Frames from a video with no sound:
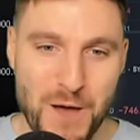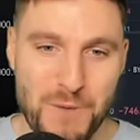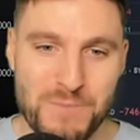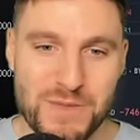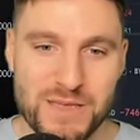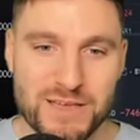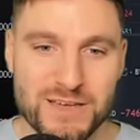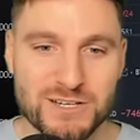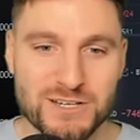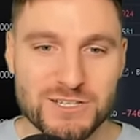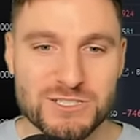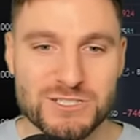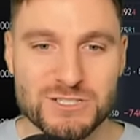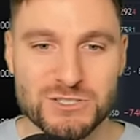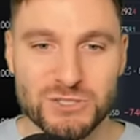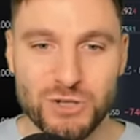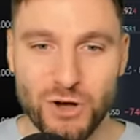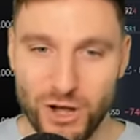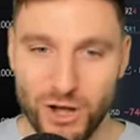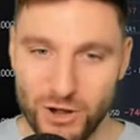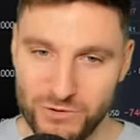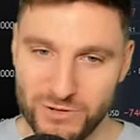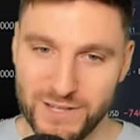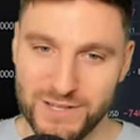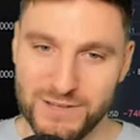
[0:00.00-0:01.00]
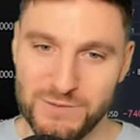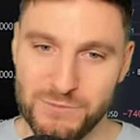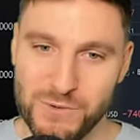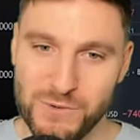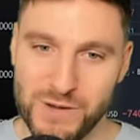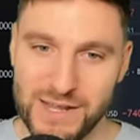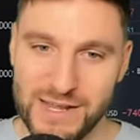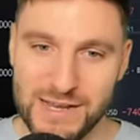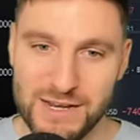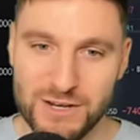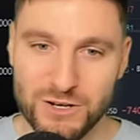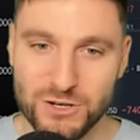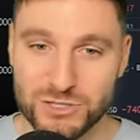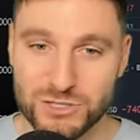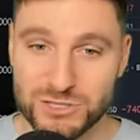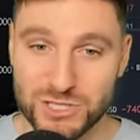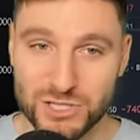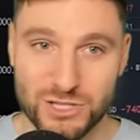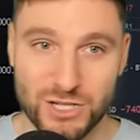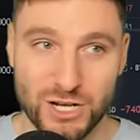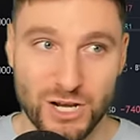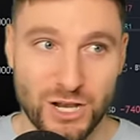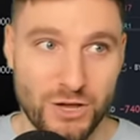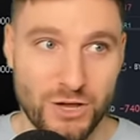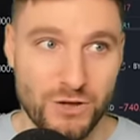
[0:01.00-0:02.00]
because not only we looked at
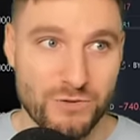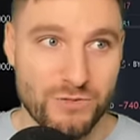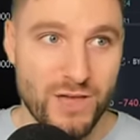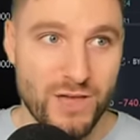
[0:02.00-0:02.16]
the low